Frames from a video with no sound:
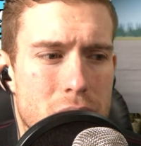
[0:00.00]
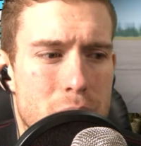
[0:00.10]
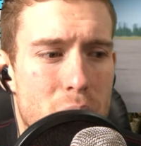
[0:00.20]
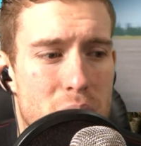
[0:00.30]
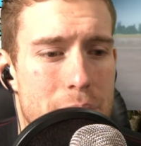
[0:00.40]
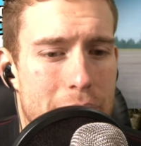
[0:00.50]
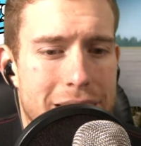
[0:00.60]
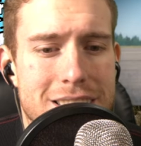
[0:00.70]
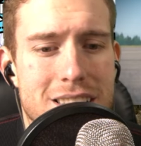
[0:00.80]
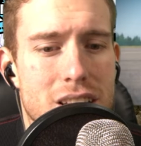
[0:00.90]

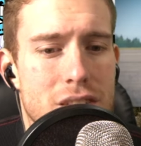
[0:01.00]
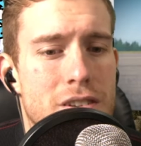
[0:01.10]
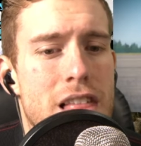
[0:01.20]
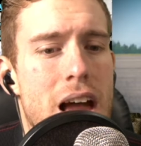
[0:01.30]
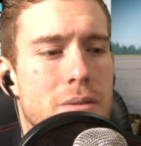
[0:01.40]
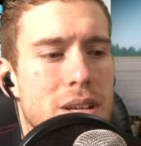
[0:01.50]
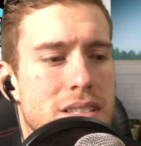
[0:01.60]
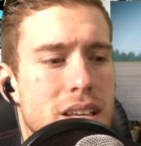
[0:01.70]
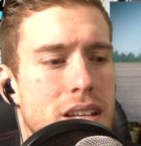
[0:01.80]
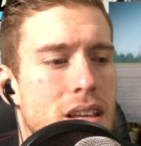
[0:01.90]
motorbikes, and for that
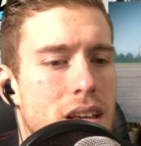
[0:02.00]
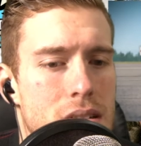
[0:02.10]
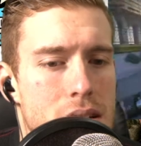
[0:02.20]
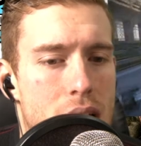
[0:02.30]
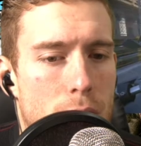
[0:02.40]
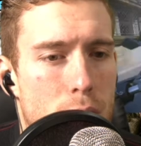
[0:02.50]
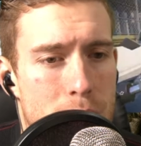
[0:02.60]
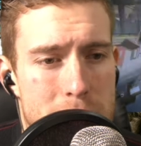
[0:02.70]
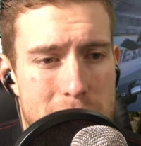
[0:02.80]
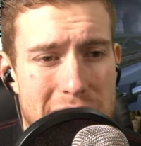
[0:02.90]
reason, I
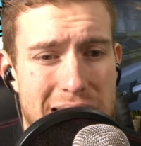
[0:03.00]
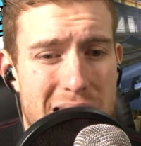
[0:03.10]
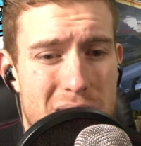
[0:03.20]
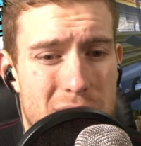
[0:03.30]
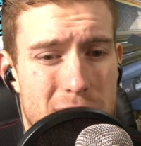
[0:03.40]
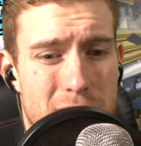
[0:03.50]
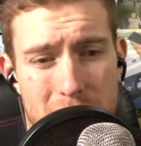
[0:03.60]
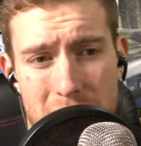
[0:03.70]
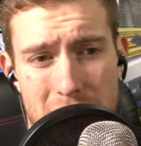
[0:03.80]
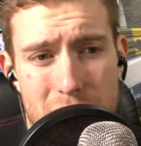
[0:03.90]
won't be playing it,
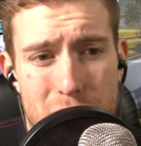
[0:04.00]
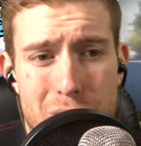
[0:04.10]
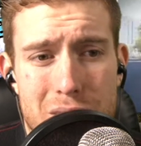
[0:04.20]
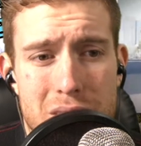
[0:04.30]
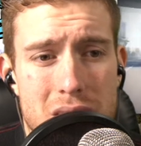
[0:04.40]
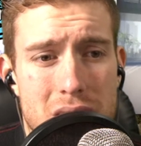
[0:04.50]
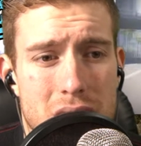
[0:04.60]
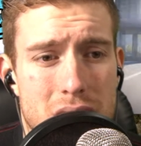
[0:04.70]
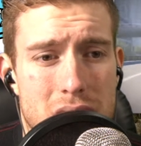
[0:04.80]
but if you're into